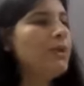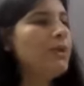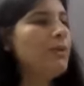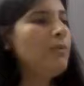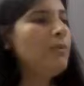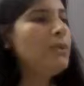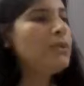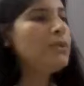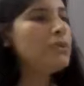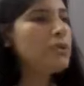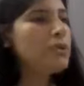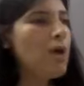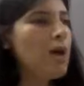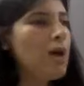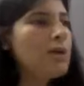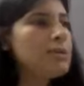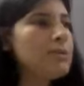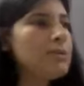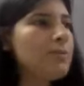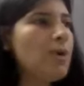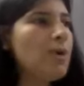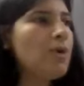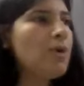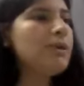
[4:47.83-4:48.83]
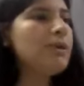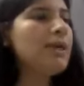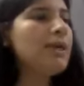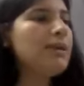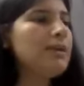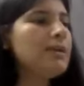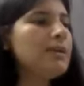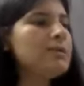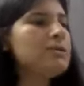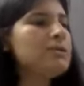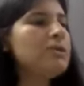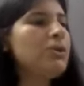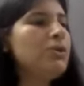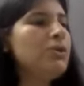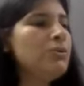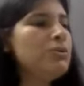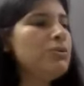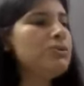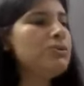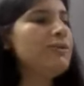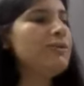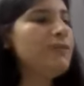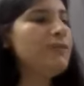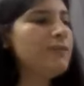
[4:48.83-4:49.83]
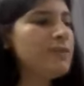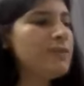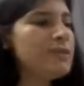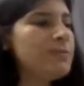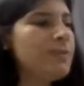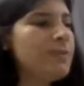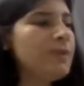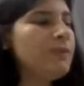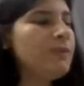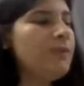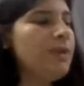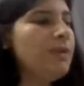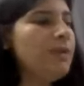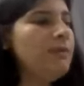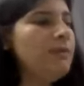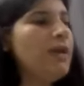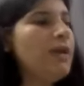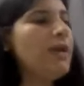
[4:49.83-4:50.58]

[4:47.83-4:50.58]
which talks about that there is a huge difference between